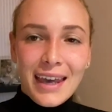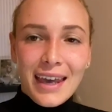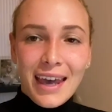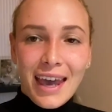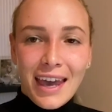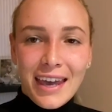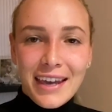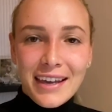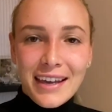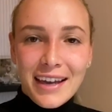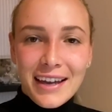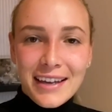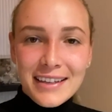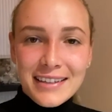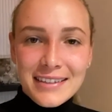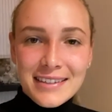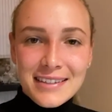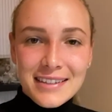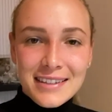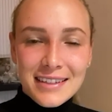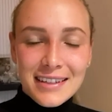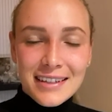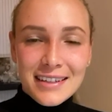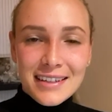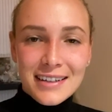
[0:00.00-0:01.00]
Hey
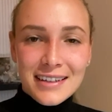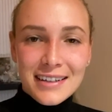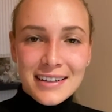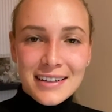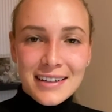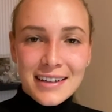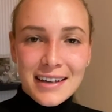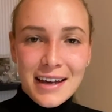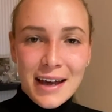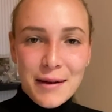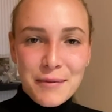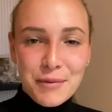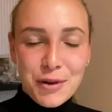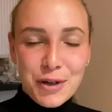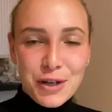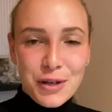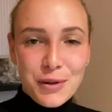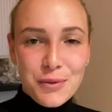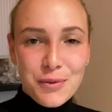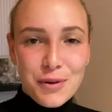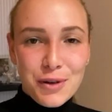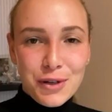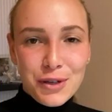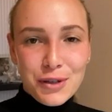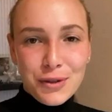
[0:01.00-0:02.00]
guys, I'm gonna
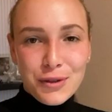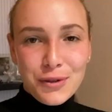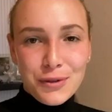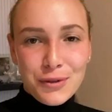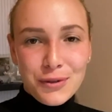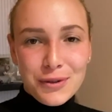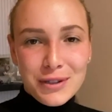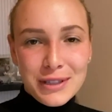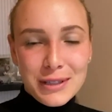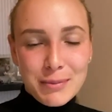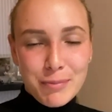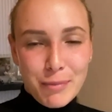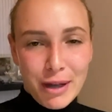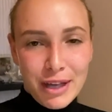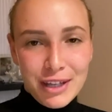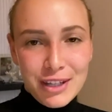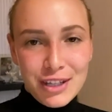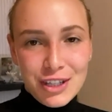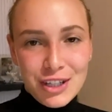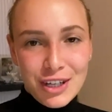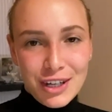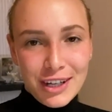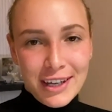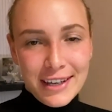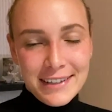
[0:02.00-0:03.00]
walk you through this
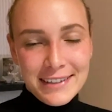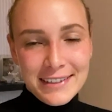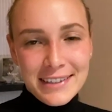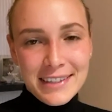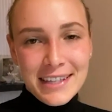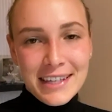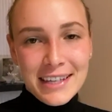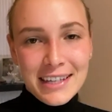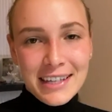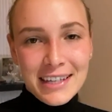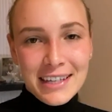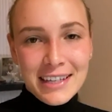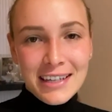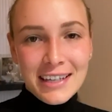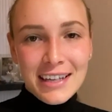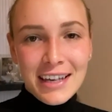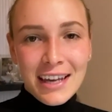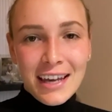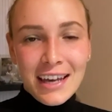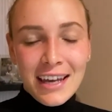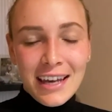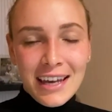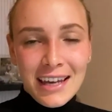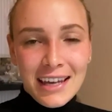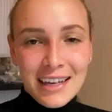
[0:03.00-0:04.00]
match against Kiki
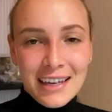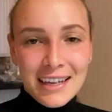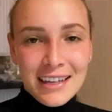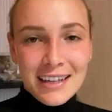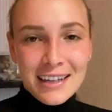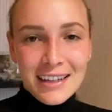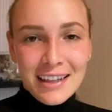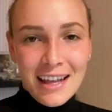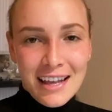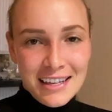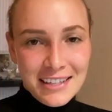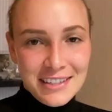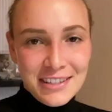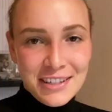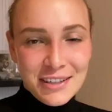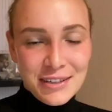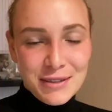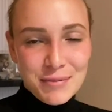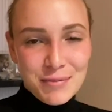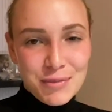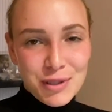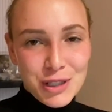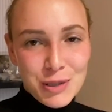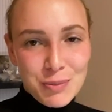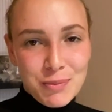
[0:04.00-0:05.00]
last year
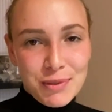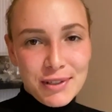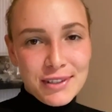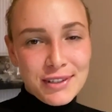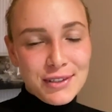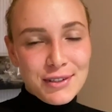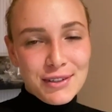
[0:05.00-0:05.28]
in Brisbane,